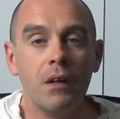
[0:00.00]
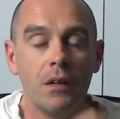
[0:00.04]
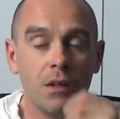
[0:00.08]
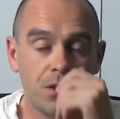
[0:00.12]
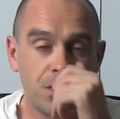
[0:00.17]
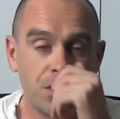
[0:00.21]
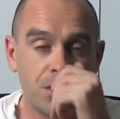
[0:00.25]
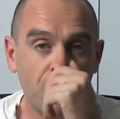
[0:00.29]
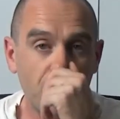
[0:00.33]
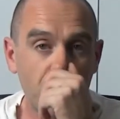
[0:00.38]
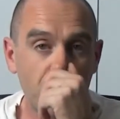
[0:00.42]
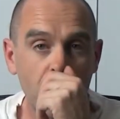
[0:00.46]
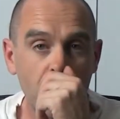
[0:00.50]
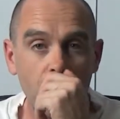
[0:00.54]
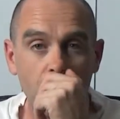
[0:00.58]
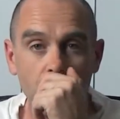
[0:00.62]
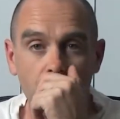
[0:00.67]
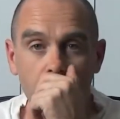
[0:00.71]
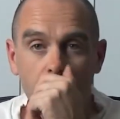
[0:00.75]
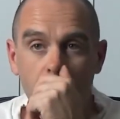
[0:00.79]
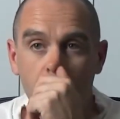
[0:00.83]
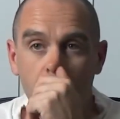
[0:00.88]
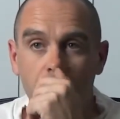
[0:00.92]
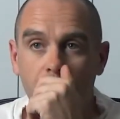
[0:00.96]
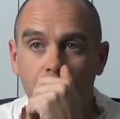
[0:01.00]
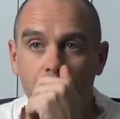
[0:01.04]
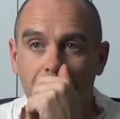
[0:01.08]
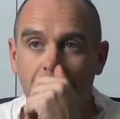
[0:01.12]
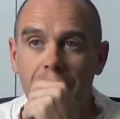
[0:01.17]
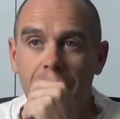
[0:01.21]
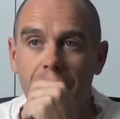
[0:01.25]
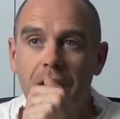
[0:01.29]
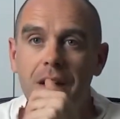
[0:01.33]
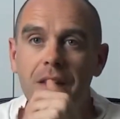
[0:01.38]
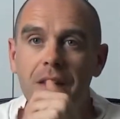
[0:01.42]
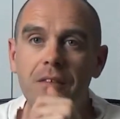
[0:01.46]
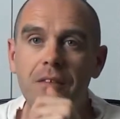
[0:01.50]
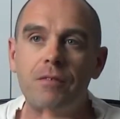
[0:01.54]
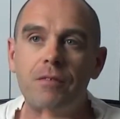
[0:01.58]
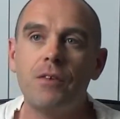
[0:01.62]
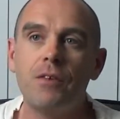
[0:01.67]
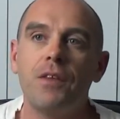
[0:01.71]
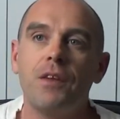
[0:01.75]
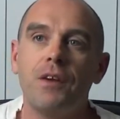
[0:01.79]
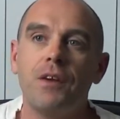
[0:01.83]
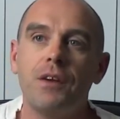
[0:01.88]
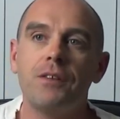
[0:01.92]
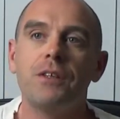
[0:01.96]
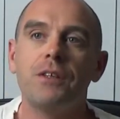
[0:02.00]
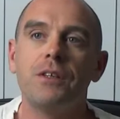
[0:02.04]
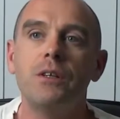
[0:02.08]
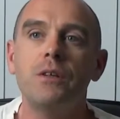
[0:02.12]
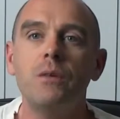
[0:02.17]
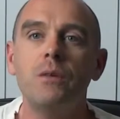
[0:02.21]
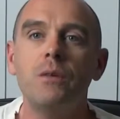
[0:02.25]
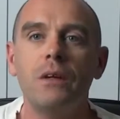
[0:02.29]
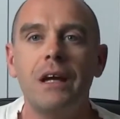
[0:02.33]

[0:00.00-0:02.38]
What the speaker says: So without any further ado,